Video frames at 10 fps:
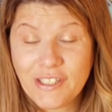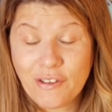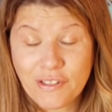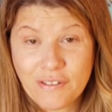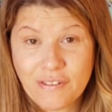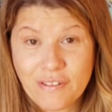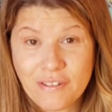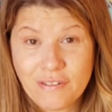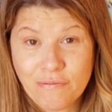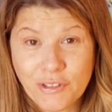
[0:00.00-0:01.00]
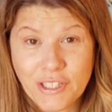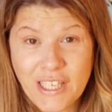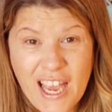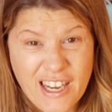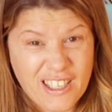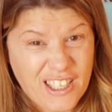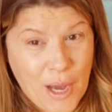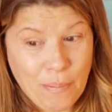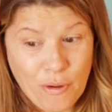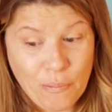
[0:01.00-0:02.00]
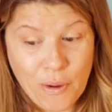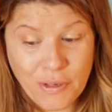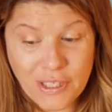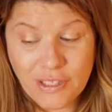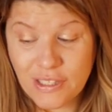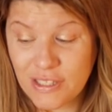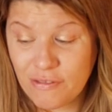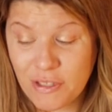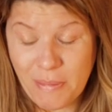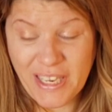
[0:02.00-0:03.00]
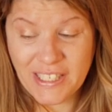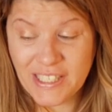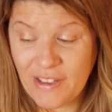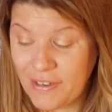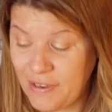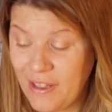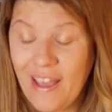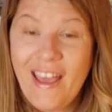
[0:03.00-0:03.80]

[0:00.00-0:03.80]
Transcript: So we'll just add a couple bonuses to make it seven.